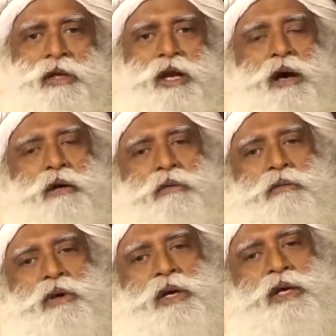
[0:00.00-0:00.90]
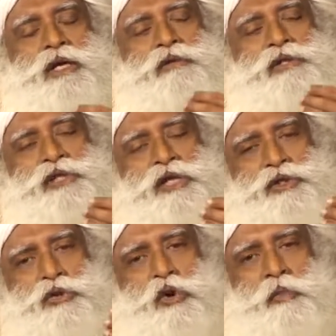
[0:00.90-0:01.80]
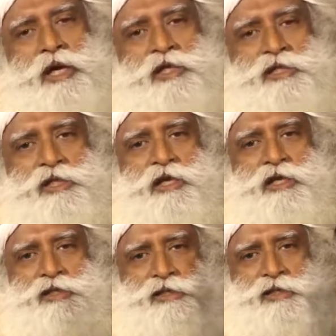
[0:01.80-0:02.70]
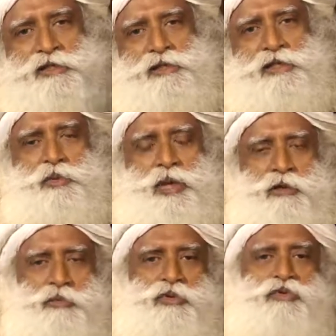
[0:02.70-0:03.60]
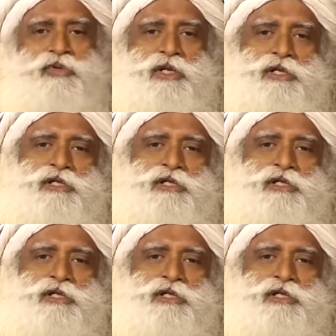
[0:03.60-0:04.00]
now it will just go by its tendencies. It's very beautifully